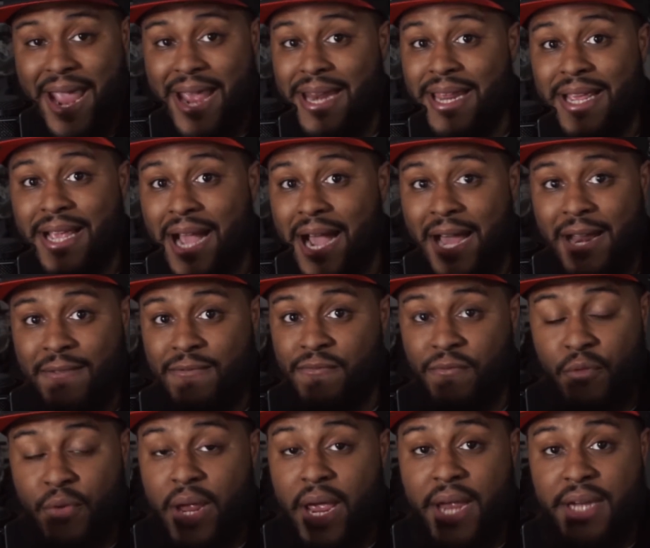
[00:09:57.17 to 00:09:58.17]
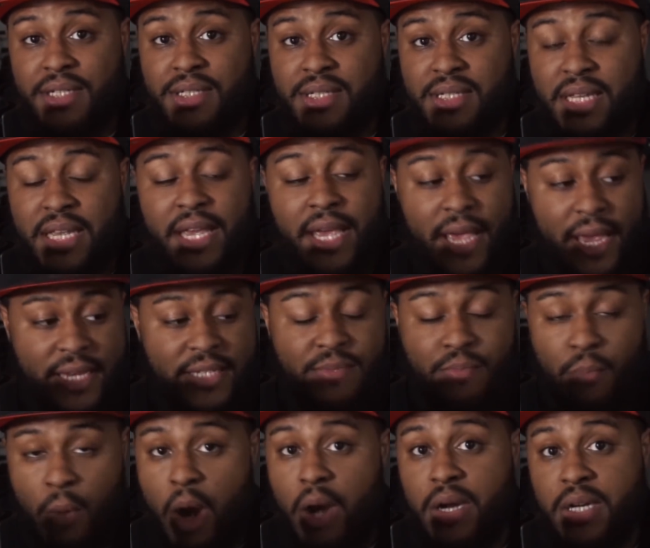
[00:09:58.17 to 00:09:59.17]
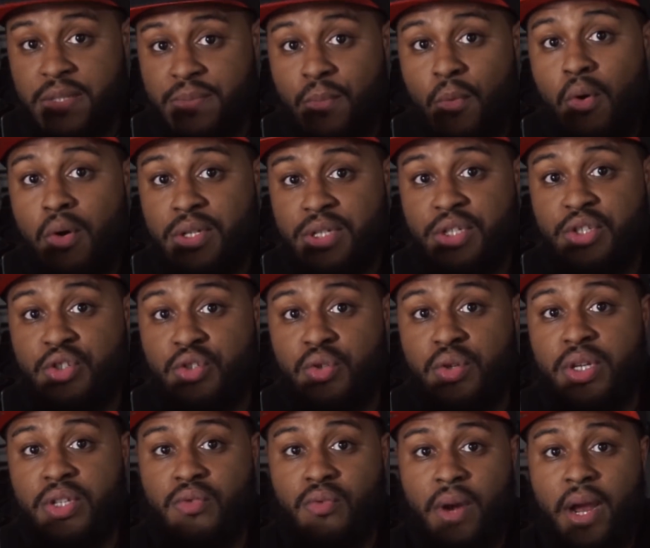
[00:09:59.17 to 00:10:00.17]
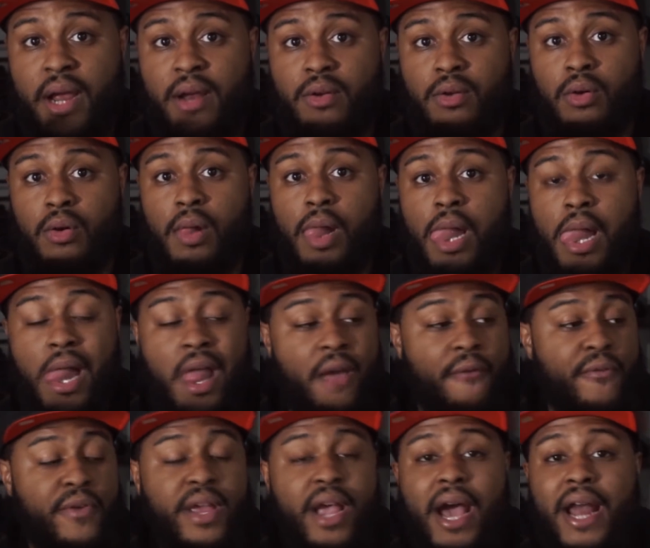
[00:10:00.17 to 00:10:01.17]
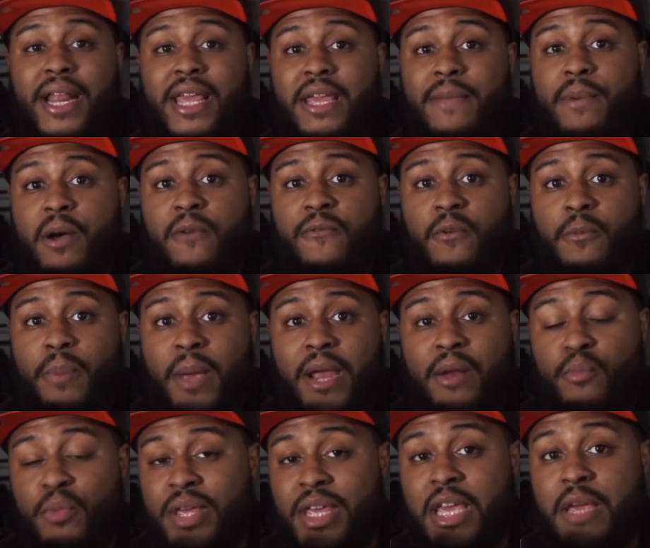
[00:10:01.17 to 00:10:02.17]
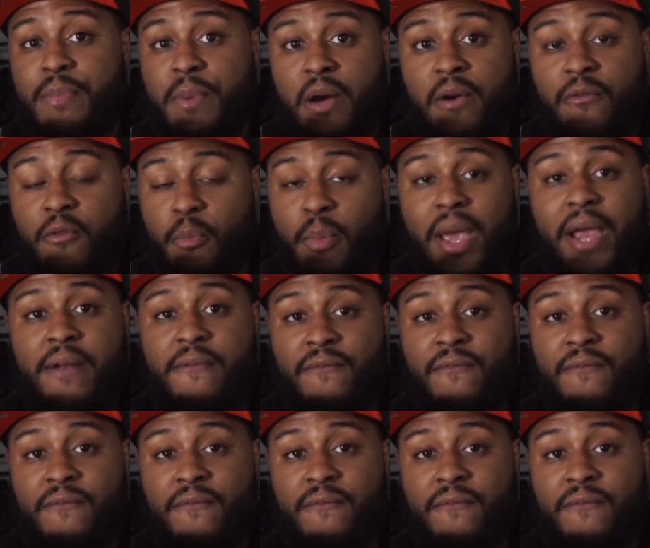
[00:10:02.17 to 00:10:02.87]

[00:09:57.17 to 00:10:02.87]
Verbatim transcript: any kind of free agency is Marcus Morris and Julius Randle if we got to keep Elfrid Payton, we keep Elfrid Payton,